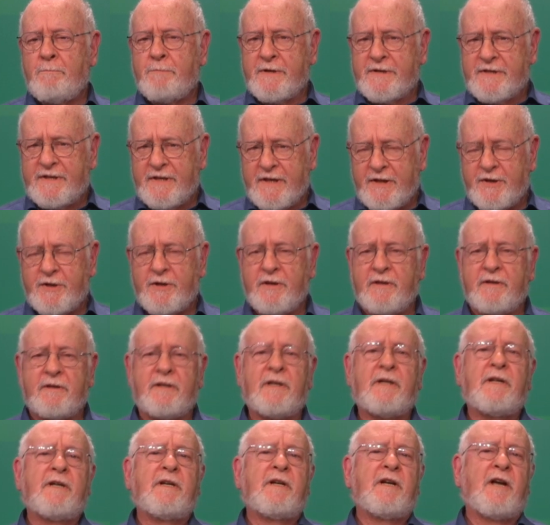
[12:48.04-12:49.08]
position
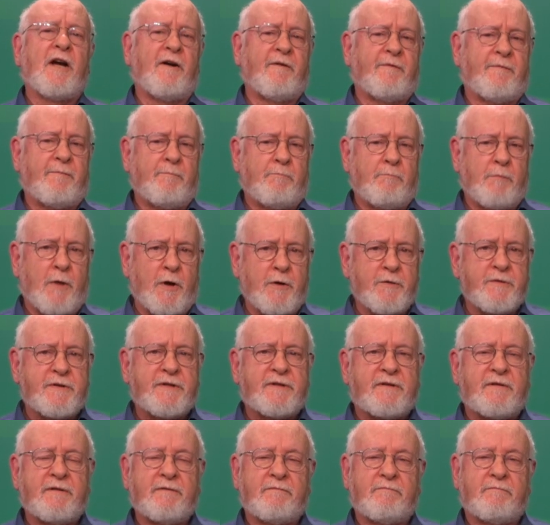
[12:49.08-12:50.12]
of
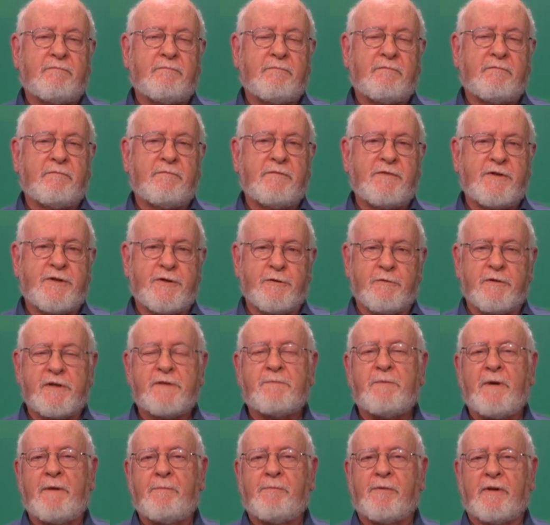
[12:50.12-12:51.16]
most
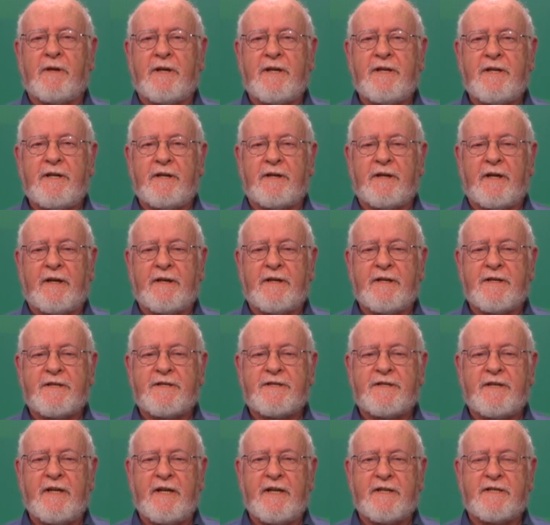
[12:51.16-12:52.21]
Jewish people in the United
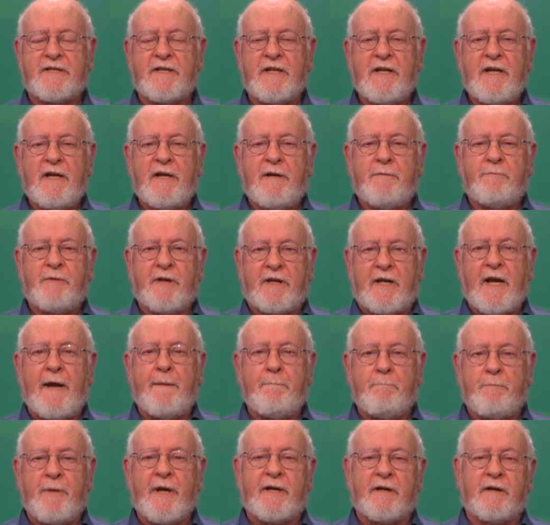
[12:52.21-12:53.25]
States
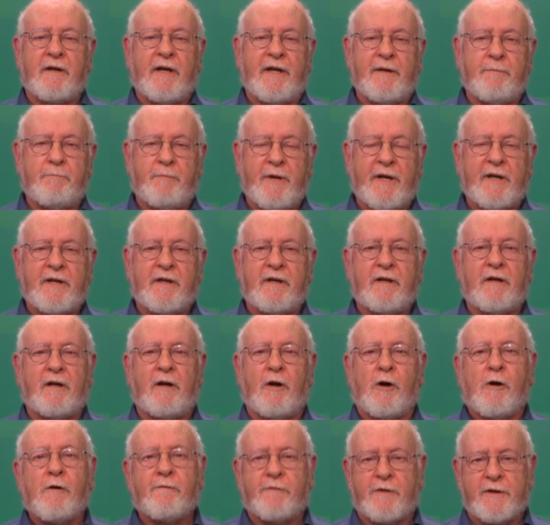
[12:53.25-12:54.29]
became better and better
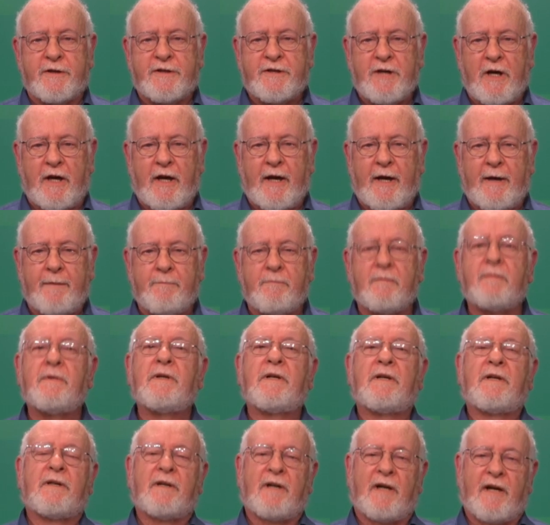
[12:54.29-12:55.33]
over time.
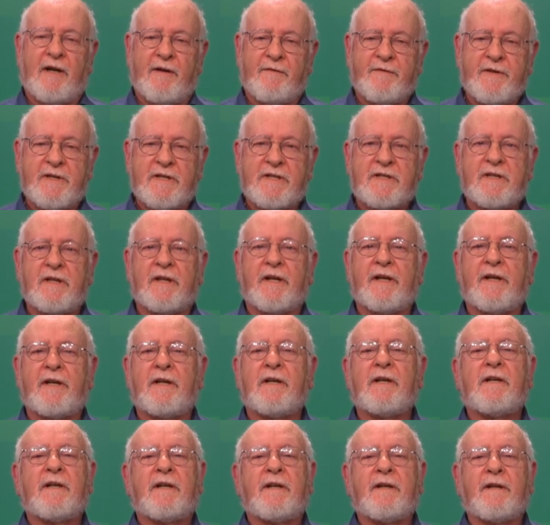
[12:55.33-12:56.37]

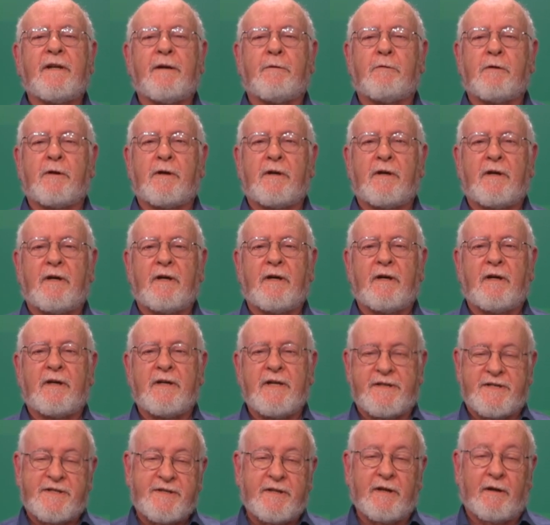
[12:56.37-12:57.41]
Obviously, there were,
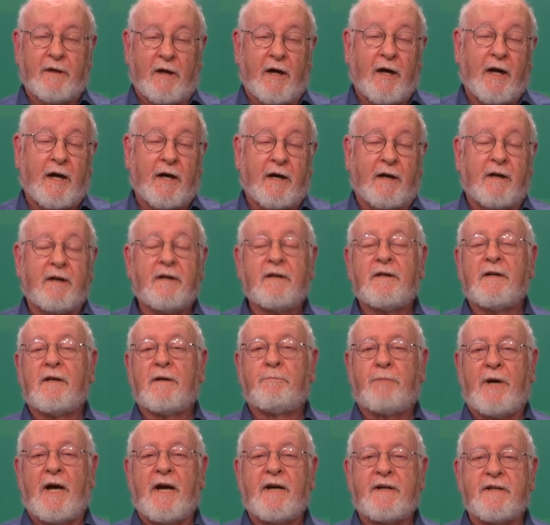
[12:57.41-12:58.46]
and still are,
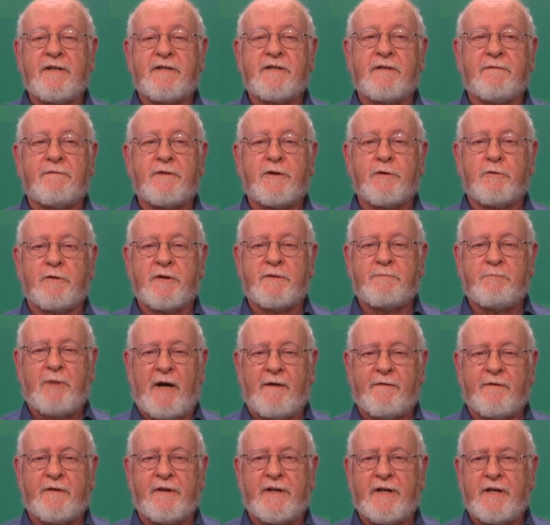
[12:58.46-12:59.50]
pockets of Jewish
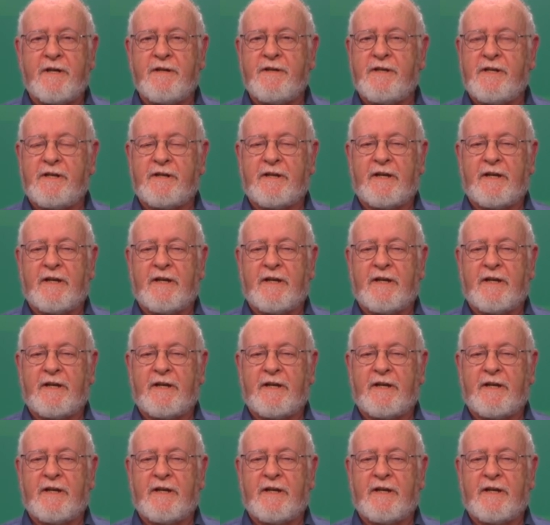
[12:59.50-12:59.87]
poverty in the